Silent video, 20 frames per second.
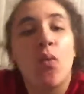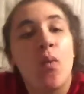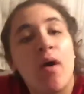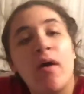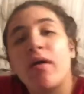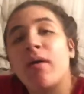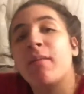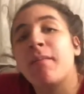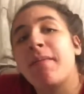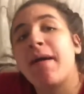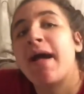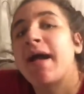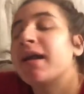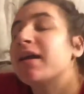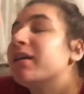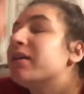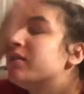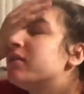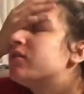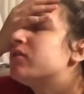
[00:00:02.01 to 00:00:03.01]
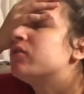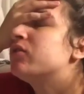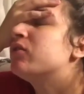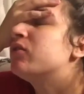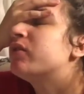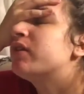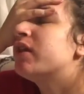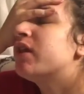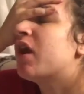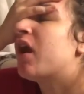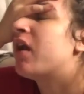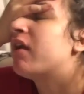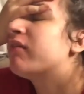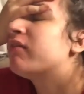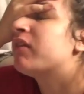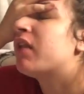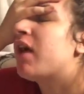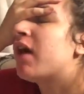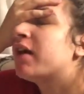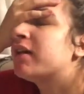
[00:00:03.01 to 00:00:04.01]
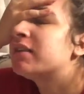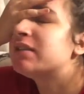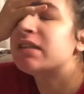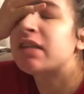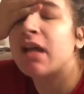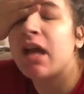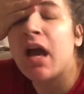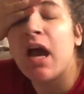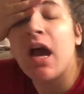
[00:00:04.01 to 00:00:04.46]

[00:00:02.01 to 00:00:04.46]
Welcome back to Kiana Vlogs.